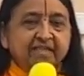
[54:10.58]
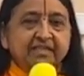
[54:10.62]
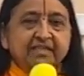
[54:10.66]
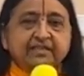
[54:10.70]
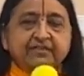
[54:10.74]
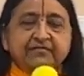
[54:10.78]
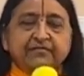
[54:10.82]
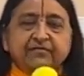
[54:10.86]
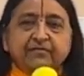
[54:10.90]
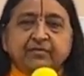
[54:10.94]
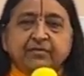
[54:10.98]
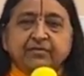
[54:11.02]

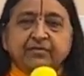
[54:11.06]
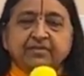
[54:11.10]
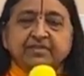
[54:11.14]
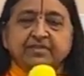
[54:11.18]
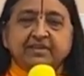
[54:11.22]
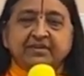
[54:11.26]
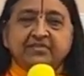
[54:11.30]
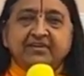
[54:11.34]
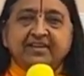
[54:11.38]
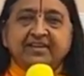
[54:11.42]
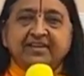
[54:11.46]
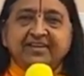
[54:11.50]
These phones
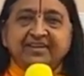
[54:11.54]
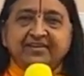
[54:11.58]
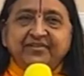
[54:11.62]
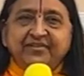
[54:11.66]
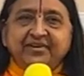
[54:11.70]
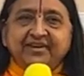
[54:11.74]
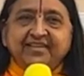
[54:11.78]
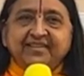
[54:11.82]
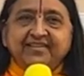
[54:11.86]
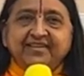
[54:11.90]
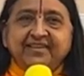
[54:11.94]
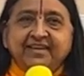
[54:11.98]
are really
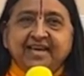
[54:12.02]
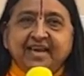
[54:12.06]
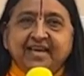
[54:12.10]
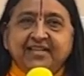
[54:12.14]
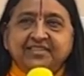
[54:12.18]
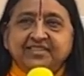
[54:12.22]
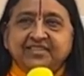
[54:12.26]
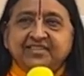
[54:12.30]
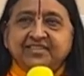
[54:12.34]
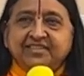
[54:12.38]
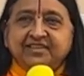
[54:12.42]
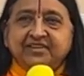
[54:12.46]
great. The
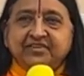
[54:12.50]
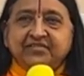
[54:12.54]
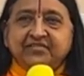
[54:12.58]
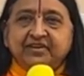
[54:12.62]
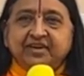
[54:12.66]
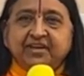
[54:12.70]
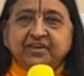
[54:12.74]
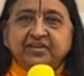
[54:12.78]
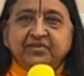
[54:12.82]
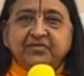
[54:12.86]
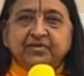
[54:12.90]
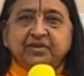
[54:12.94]
gadgets are
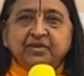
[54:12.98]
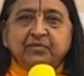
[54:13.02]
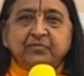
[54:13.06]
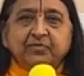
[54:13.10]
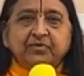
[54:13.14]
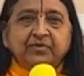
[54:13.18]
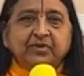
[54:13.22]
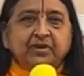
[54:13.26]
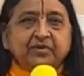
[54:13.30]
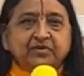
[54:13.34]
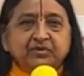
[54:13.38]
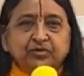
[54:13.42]
great. You can
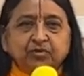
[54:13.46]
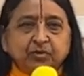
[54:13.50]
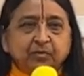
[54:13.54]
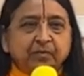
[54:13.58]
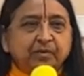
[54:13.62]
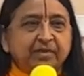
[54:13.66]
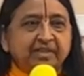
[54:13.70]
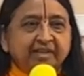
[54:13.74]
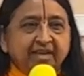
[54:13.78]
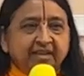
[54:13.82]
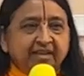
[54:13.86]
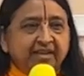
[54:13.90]
put on so
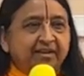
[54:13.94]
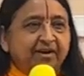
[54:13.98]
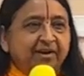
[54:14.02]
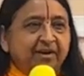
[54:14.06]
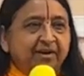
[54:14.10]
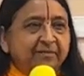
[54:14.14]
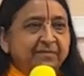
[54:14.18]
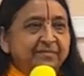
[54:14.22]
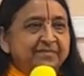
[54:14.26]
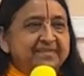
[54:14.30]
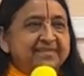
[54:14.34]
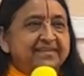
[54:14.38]
many
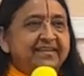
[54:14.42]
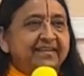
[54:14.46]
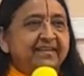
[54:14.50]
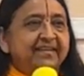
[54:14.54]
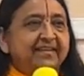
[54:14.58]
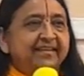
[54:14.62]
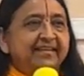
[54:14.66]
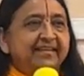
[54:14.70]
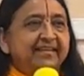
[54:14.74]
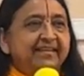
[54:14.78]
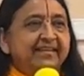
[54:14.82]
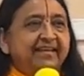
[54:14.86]
alarms,
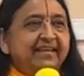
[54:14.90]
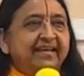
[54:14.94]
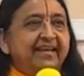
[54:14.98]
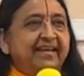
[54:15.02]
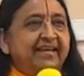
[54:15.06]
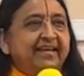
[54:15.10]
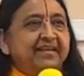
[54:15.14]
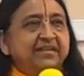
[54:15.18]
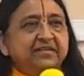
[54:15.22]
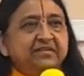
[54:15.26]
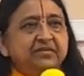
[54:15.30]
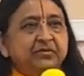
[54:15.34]

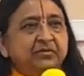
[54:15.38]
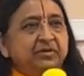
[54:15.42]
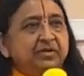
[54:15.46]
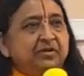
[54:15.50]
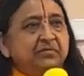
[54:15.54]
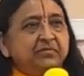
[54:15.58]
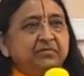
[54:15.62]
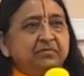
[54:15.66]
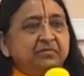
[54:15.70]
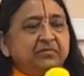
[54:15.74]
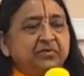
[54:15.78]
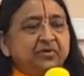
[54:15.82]
and you
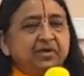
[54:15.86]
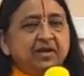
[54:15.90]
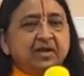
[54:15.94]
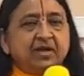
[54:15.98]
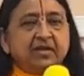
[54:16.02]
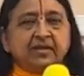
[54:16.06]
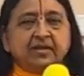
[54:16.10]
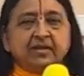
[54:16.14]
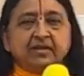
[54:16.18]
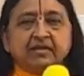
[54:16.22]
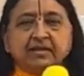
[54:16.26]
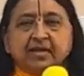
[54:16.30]
can put
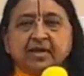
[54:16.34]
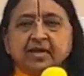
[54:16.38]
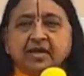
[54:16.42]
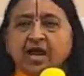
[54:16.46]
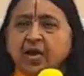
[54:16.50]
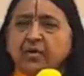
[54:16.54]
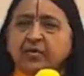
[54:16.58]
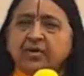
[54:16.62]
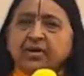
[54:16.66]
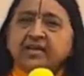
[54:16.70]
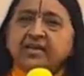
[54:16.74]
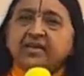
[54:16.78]
on an
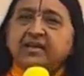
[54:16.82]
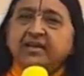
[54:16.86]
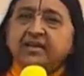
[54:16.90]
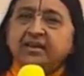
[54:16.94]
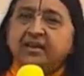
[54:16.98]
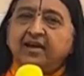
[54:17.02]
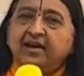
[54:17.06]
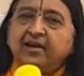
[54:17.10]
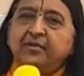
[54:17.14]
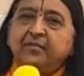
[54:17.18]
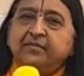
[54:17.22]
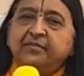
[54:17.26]
hourly
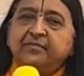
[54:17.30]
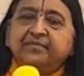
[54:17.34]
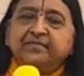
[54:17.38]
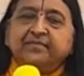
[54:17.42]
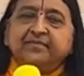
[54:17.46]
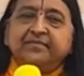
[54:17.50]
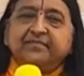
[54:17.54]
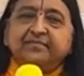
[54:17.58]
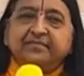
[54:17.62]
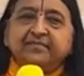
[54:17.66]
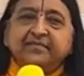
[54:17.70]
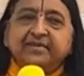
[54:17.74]
alarm.
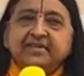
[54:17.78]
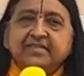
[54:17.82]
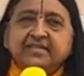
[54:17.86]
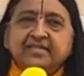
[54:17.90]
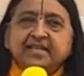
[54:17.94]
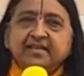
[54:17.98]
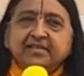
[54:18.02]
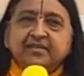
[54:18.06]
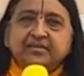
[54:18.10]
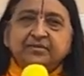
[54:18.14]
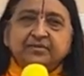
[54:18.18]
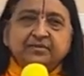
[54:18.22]
Isn't
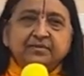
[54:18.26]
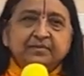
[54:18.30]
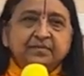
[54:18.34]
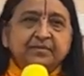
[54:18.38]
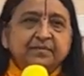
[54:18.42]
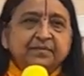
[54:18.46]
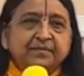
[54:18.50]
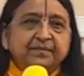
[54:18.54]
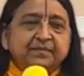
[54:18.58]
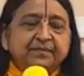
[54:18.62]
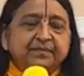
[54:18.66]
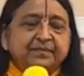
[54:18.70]
that true?
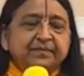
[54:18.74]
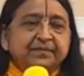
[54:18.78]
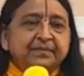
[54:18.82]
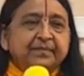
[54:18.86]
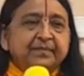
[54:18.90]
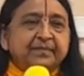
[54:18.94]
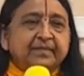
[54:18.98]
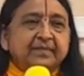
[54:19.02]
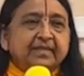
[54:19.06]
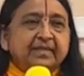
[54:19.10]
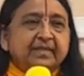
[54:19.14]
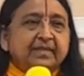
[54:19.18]

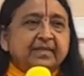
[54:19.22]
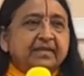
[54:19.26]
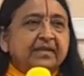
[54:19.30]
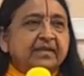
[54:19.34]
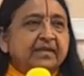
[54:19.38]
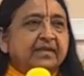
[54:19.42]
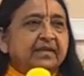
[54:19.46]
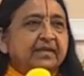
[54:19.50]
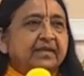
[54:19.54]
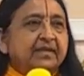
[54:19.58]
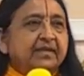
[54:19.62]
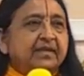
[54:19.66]

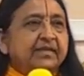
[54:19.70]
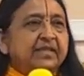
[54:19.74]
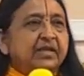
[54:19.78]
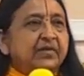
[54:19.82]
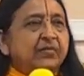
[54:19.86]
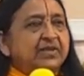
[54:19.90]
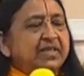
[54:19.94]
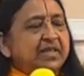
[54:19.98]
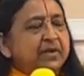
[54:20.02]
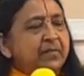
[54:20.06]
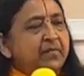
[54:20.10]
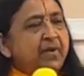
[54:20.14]

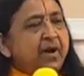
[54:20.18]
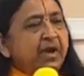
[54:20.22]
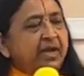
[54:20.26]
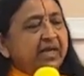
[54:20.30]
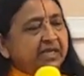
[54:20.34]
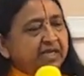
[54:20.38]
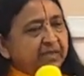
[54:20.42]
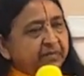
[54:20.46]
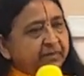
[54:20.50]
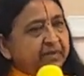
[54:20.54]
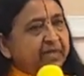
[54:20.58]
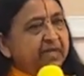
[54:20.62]
Then when the
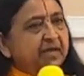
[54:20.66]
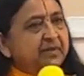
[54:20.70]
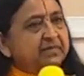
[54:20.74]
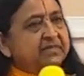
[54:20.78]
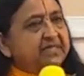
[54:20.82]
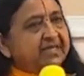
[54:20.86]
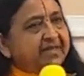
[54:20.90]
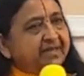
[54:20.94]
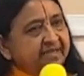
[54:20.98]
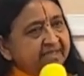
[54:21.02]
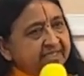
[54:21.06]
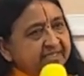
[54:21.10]
mind
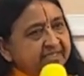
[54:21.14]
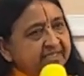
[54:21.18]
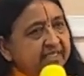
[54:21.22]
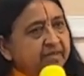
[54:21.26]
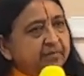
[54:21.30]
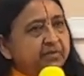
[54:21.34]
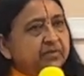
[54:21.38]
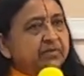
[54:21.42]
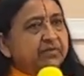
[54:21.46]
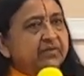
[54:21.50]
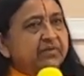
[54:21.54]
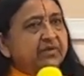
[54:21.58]
becomes
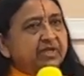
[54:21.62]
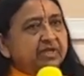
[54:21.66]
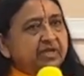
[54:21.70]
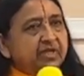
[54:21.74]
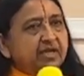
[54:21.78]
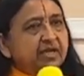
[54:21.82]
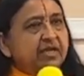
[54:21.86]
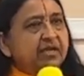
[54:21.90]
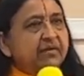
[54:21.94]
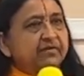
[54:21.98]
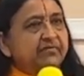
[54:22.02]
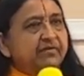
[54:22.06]
accustomed to
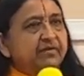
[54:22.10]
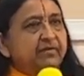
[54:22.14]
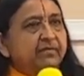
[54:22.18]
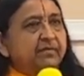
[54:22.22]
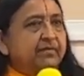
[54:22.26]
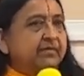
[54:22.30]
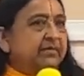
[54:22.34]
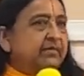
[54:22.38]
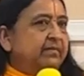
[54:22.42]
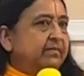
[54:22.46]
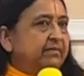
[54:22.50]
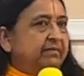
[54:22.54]
thinking of
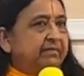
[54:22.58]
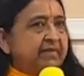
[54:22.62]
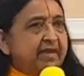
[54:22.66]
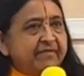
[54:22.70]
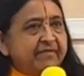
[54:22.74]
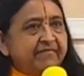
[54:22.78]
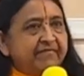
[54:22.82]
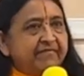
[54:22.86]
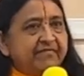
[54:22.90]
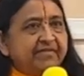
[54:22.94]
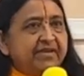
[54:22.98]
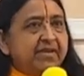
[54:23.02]
him
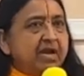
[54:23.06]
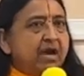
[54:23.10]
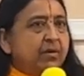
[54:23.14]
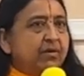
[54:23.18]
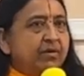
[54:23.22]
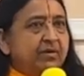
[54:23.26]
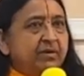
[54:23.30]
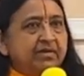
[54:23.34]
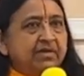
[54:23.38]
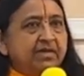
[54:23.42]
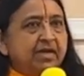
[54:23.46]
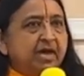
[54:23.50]
every
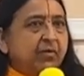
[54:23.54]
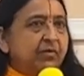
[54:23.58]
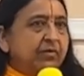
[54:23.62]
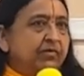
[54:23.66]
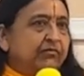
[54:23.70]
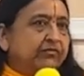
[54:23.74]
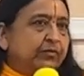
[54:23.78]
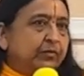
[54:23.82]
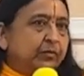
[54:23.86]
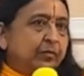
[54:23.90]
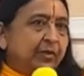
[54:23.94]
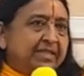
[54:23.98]
hour on the
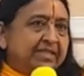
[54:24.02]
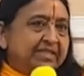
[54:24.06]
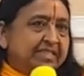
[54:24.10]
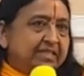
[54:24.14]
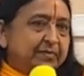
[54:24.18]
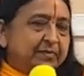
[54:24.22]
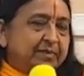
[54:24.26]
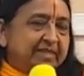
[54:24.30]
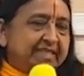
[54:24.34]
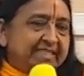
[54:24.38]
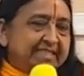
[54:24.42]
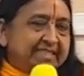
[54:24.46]
hour for
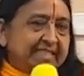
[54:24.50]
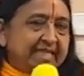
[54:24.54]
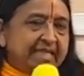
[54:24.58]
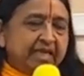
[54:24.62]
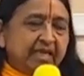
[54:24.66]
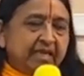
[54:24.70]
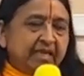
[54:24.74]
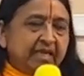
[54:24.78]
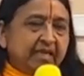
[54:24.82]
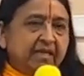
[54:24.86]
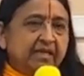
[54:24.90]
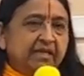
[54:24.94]
one split
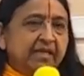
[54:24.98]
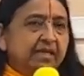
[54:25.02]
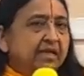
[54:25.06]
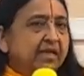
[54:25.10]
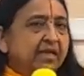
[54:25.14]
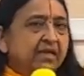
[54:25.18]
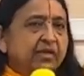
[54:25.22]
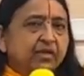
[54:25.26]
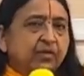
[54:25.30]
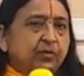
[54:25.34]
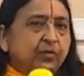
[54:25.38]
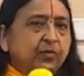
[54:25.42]
second,
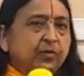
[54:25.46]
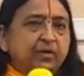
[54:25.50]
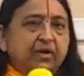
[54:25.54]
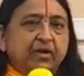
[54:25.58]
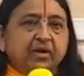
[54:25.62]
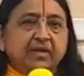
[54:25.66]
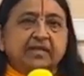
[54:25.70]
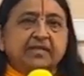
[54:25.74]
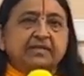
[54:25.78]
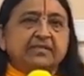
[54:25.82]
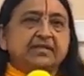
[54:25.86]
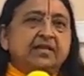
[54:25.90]
your
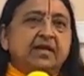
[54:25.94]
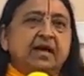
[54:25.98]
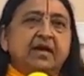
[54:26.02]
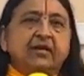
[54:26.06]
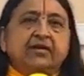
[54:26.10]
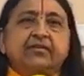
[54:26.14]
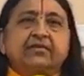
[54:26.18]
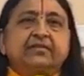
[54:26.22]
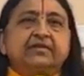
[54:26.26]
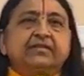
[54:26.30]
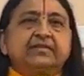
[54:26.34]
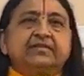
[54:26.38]
work is
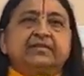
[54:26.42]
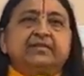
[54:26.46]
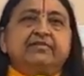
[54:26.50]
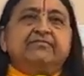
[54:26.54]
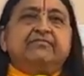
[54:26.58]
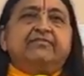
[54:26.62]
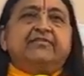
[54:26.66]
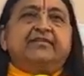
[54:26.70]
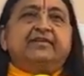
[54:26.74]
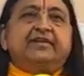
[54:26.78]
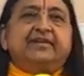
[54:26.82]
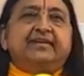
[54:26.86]
not going to
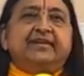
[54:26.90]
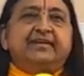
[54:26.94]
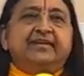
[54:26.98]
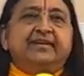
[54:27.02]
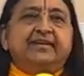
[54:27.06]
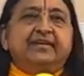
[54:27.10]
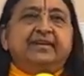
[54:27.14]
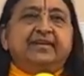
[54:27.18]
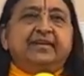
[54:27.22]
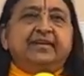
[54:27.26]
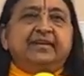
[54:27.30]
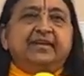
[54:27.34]
suffer.
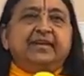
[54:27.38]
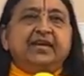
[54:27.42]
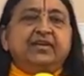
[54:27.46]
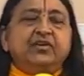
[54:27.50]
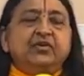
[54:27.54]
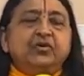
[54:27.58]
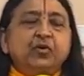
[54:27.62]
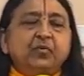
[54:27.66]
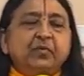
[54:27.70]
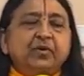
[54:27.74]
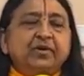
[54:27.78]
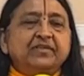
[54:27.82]

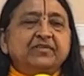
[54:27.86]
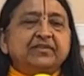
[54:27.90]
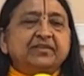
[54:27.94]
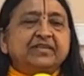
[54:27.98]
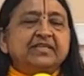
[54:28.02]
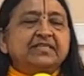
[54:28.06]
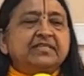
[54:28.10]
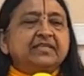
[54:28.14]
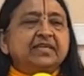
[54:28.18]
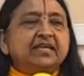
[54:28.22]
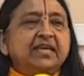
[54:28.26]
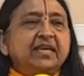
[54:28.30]
And nobody's
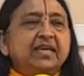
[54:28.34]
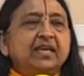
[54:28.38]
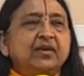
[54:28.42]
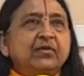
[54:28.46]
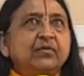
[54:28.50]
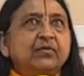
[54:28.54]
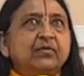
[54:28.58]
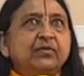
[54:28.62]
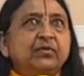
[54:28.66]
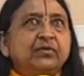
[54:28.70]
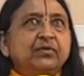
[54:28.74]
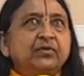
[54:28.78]
going to say,
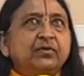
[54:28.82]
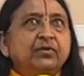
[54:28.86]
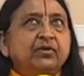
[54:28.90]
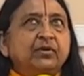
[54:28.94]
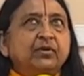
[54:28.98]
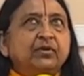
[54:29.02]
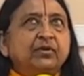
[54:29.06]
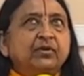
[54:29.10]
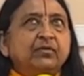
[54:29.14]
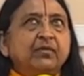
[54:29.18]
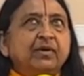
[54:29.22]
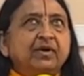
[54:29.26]

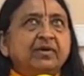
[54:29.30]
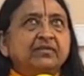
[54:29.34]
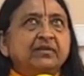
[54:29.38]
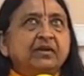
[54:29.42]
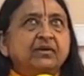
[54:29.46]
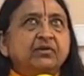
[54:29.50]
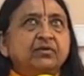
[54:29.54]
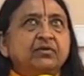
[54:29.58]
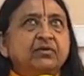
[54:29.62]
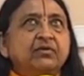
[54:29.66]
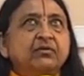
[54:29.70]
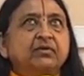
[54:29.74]
hey, I
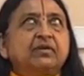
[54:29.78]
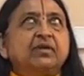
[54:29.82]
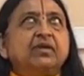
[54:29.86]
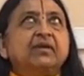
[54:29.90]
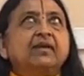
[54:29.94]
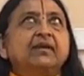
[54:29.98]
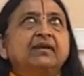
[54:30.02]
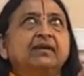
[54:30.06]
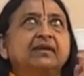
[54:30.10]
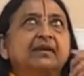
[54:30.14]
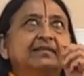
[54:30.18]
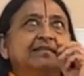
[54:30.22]
saw you
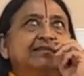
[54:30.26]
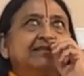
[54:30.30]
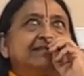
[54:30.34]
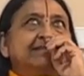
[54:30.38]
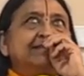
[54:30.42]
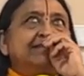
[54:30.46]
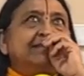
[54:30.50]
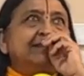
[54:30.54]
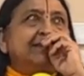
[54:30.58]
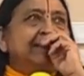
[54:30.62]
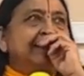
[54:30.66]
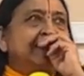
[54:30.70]
looking at
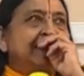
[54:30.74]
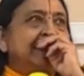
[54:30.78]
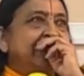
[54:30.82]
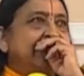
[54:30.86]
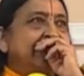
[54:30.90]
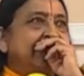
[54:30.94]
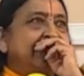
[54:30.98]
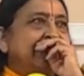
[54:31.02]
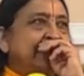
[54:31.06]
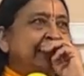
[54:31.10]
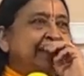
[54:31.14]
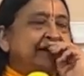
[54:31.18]
the
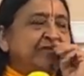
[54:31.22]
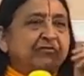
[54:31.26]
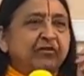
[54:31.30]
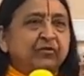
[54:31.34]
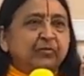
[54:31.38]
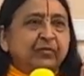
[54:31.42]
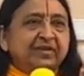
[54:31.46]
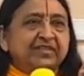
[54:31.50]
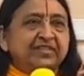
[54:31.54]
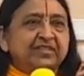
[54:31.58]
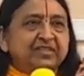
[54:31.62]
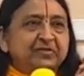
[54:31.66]
ceiling
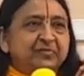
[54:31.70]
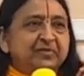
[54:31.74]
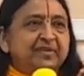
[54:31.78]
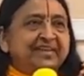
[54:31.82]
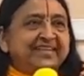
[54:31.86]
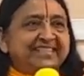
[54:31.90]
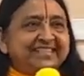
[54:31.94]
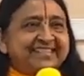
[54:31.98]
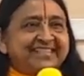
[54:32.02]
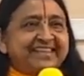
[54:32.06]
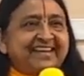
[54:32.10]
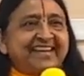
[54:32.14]
for one
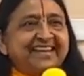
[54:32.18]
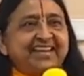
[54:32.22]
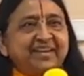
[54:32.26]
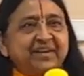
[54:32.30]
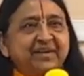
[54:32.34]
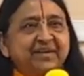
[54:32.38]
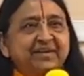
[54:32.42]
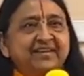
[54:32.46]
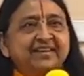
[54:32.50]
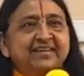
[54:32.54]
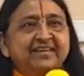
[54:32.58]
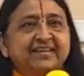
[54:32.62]
split
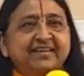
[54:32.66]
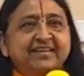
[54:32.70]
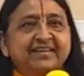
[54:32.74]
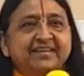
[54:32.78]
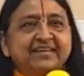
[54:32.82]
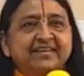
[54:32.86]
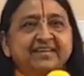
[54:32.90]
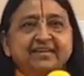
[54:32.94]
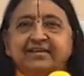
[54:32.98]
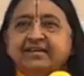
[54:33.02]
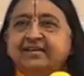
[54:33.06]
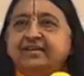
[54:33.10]
second.
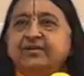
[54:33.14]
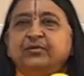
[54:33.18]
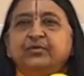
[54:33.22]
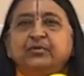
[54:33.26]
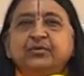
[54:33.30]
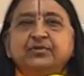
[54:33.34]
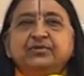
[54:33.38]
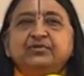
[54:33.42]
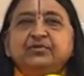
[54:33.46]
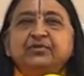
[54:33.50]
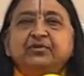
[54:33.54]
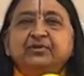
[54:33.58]

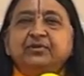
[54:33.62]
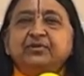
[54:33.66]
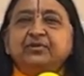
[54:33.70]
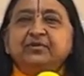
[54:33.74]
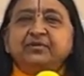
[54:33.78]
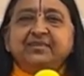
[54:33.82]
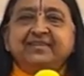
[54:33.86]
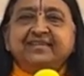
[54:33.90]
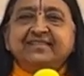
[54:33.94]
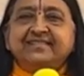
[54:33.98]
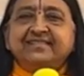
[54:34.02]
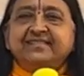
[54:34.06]
Who's going to
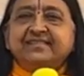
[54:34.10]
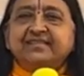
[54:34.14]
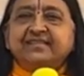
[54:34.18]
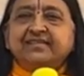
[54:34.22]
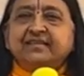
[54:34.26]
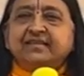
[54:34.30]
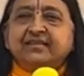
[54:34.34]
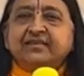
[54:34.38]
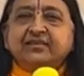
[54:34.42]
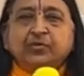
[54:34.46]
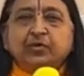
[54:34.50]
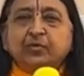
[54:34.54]

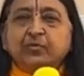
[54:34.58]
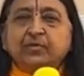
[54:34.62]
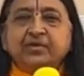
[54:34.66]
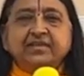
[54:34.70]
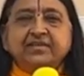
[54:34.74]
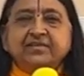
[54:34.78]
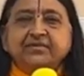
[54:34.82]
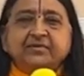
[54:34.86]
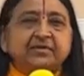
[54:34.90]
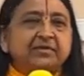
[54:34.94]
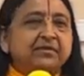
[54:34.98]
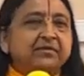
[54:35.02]
notice?
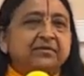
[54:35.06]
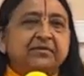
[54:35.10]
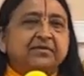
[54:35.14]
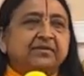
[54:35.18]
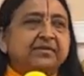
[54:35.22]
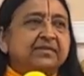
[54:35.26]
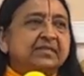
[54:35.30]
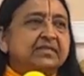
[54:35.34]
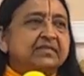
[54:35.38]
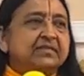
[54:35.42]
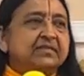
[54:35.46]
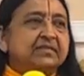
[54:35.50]
Nobody's going to
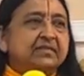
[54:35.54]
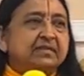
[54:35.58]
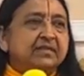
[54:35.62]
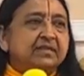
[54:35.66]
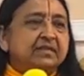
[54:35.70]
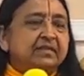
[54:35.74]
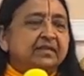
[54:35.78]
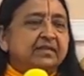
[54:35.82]
notice.